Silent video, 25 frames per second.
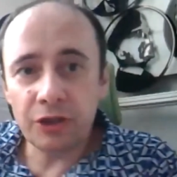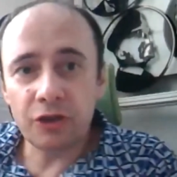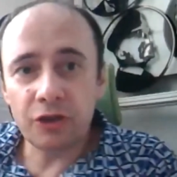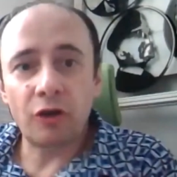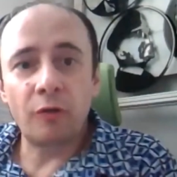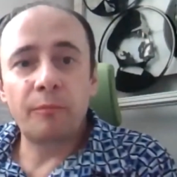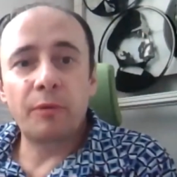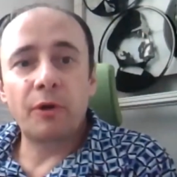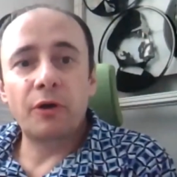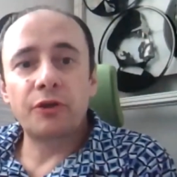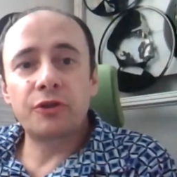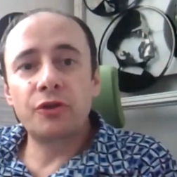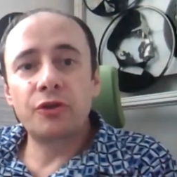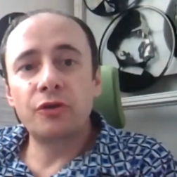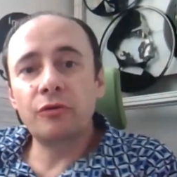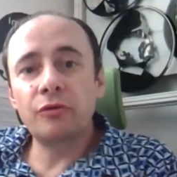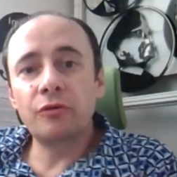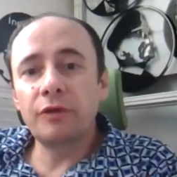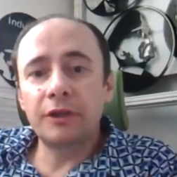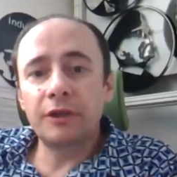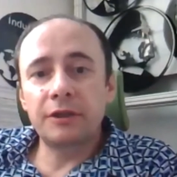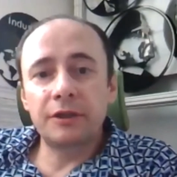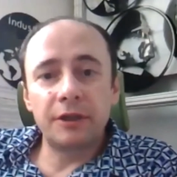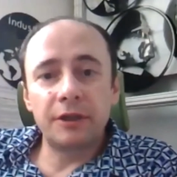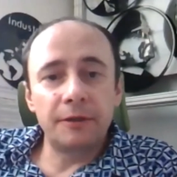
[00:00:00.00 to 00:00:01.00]
this
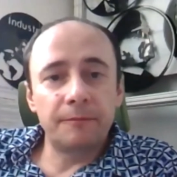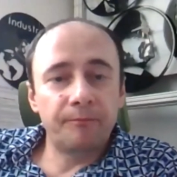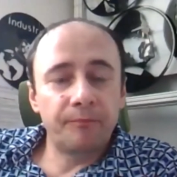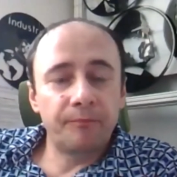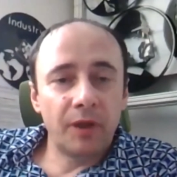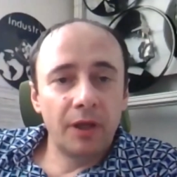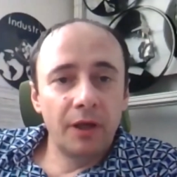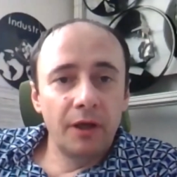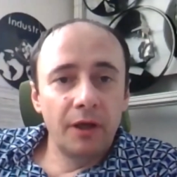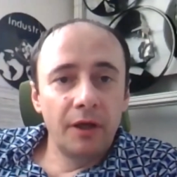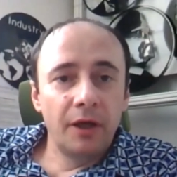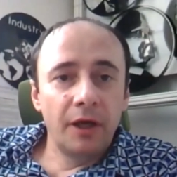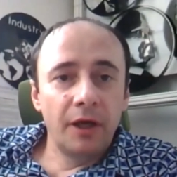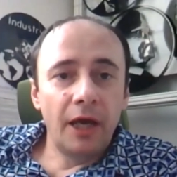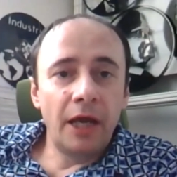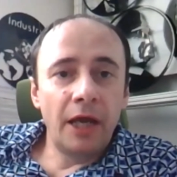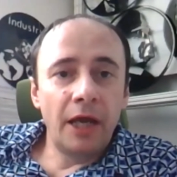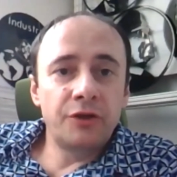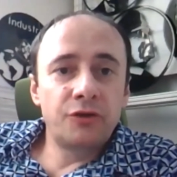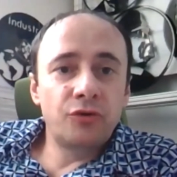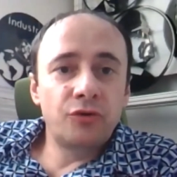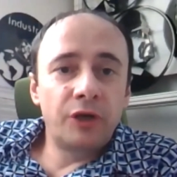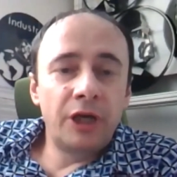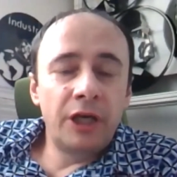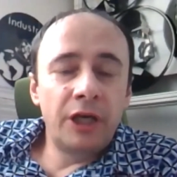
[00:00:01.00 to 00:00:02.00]
opportunity
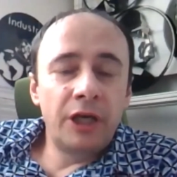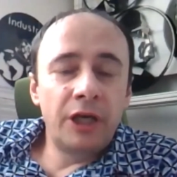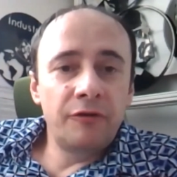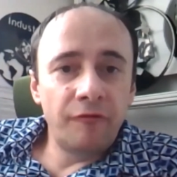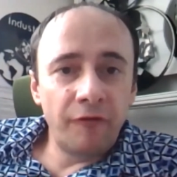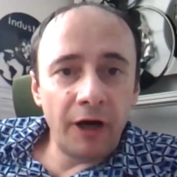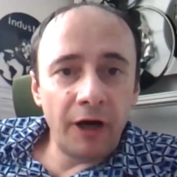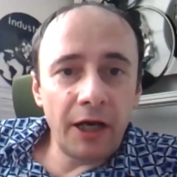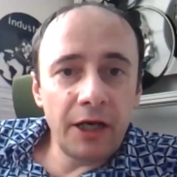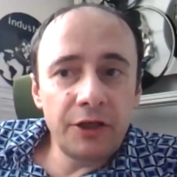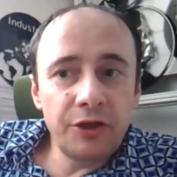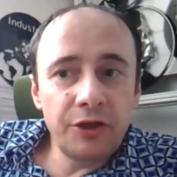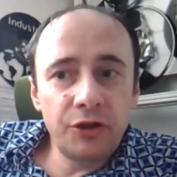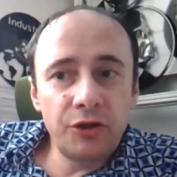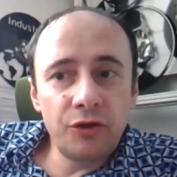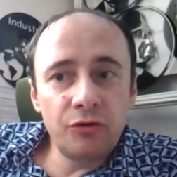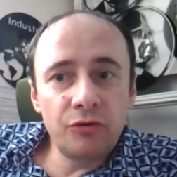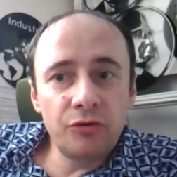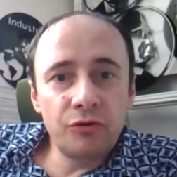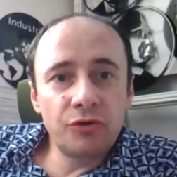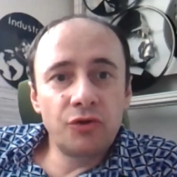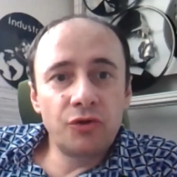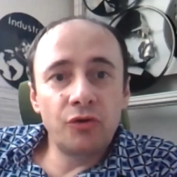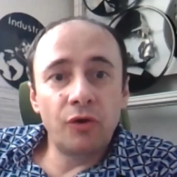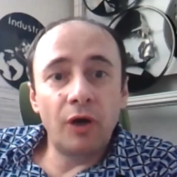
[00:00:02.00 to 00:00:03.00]
and to invite
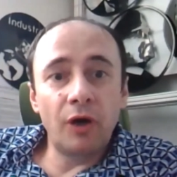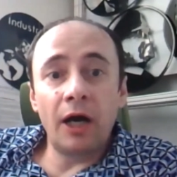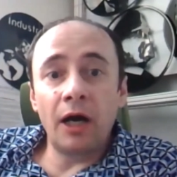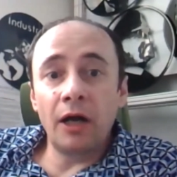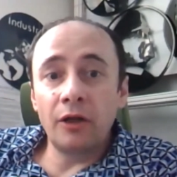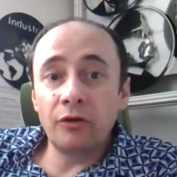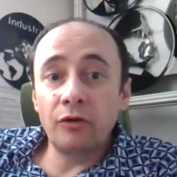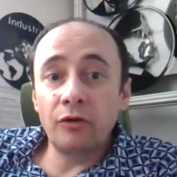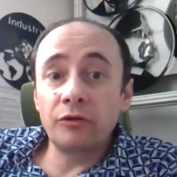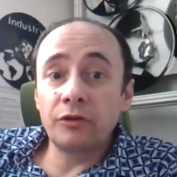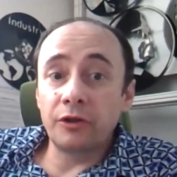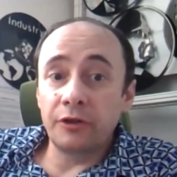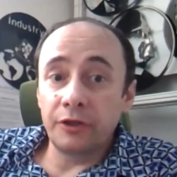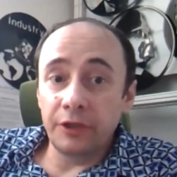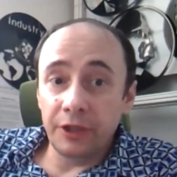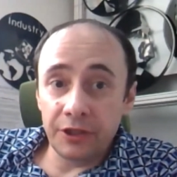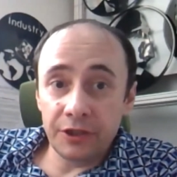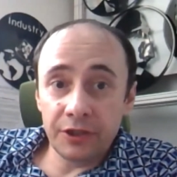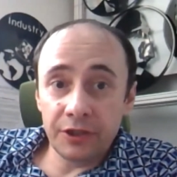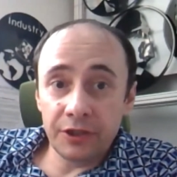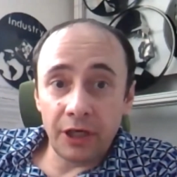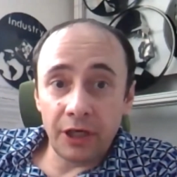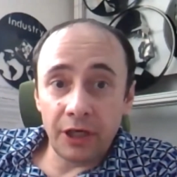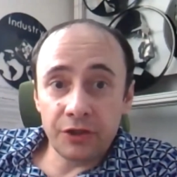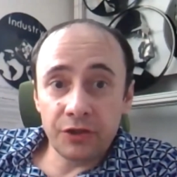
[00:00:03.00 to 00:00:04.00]
you to another
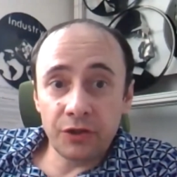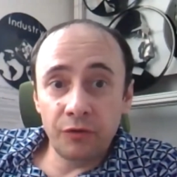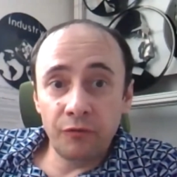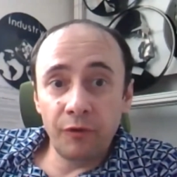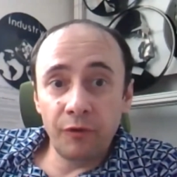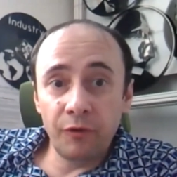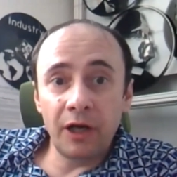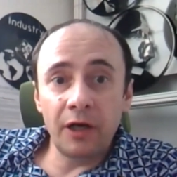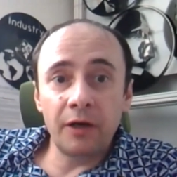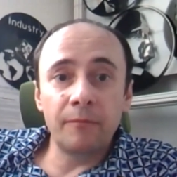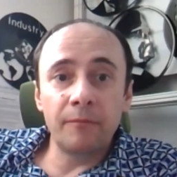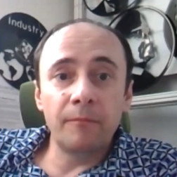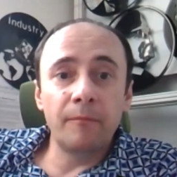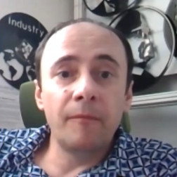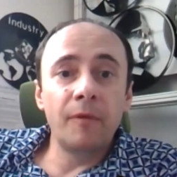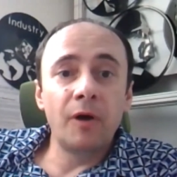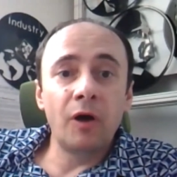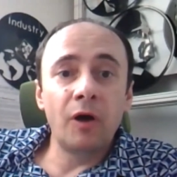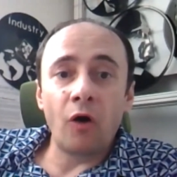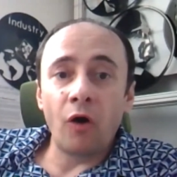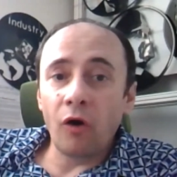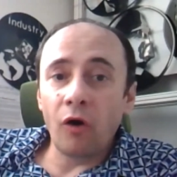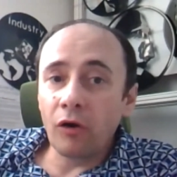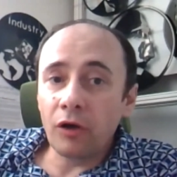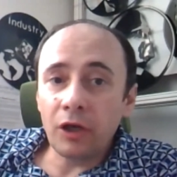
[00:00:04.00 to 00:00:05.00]
discussion where
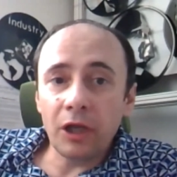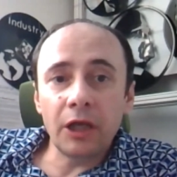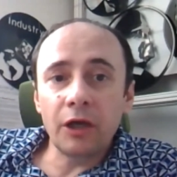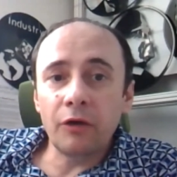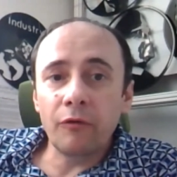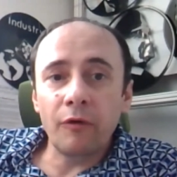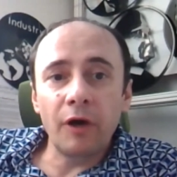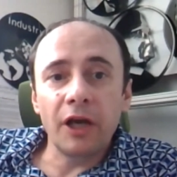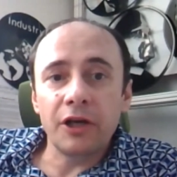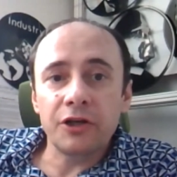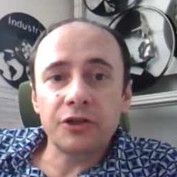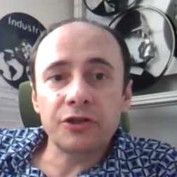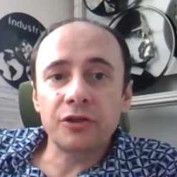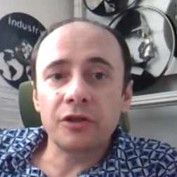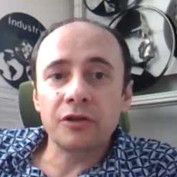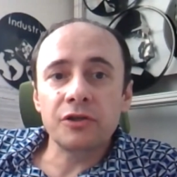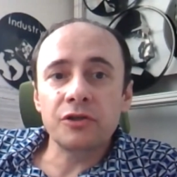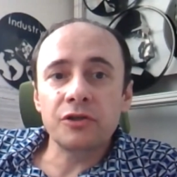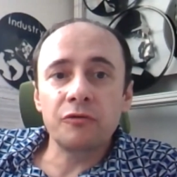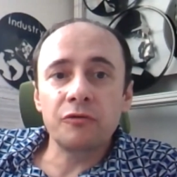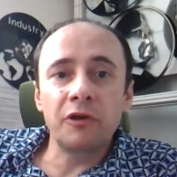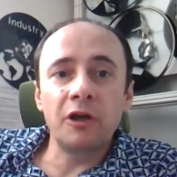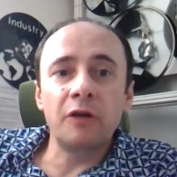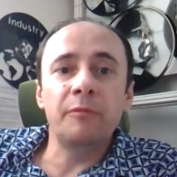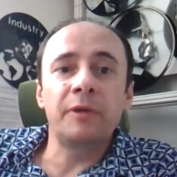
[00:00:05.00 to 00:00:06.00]
only
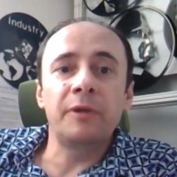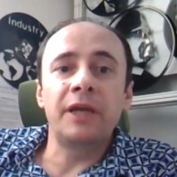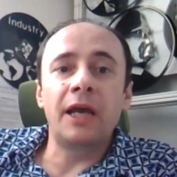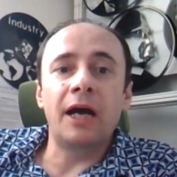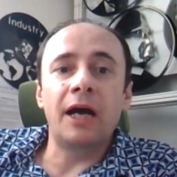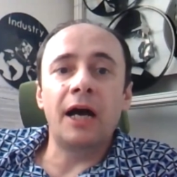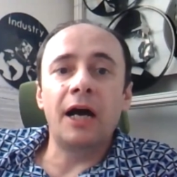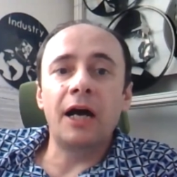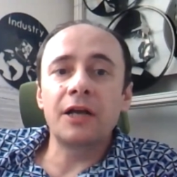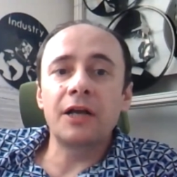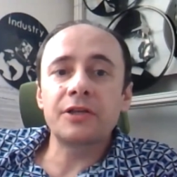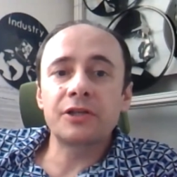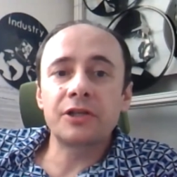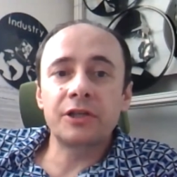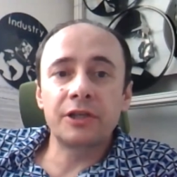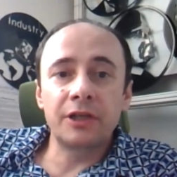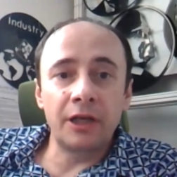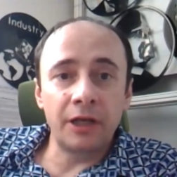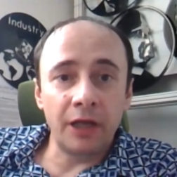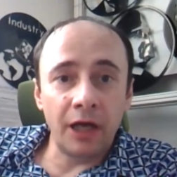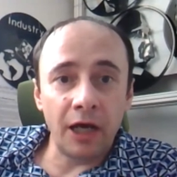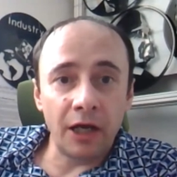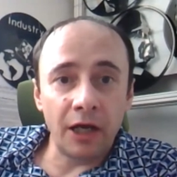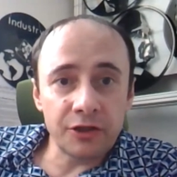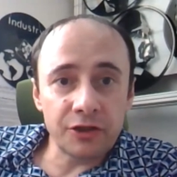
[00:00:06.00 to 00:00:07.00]
questions will be asked
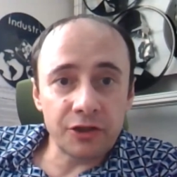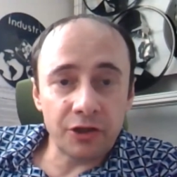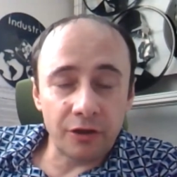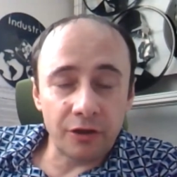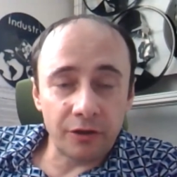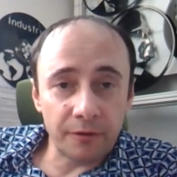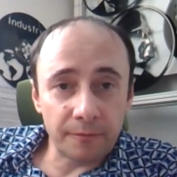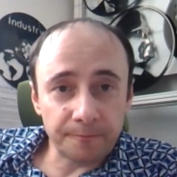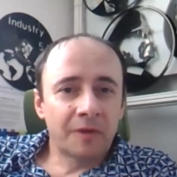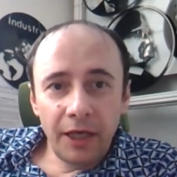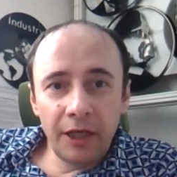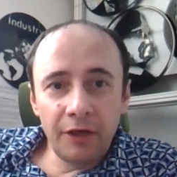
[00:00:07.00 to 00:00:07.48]
and answered.